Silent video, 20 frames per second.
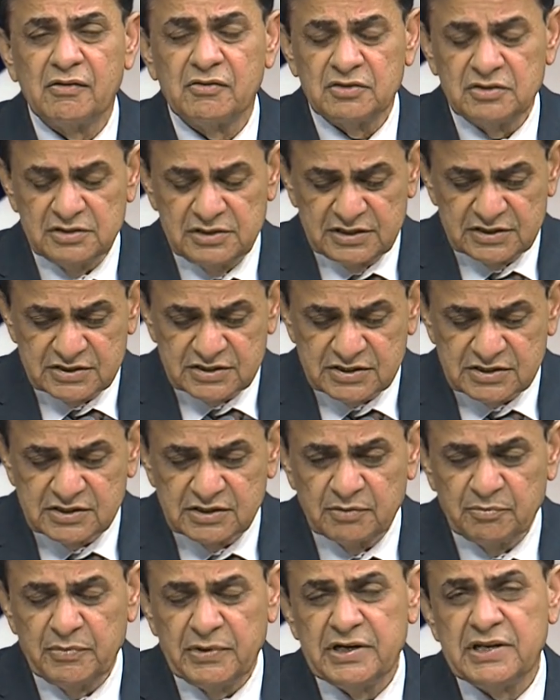this uh,
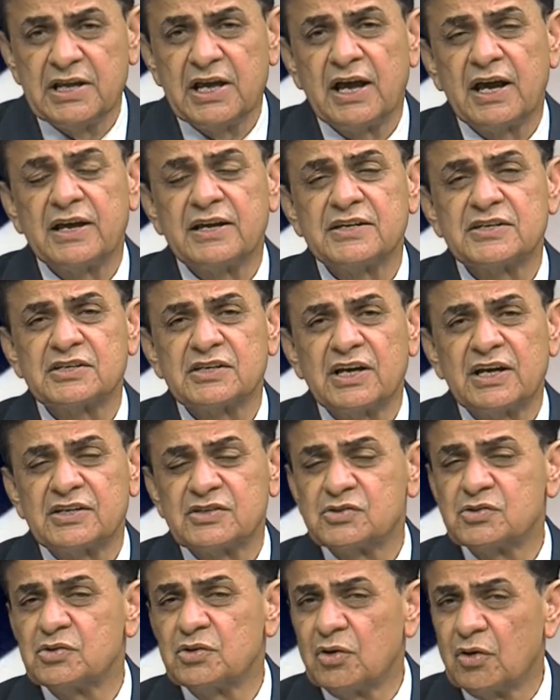media is, as
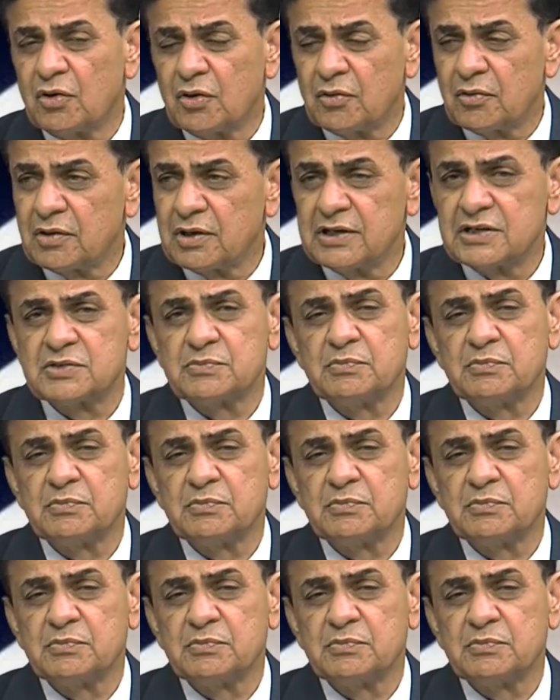you know, it's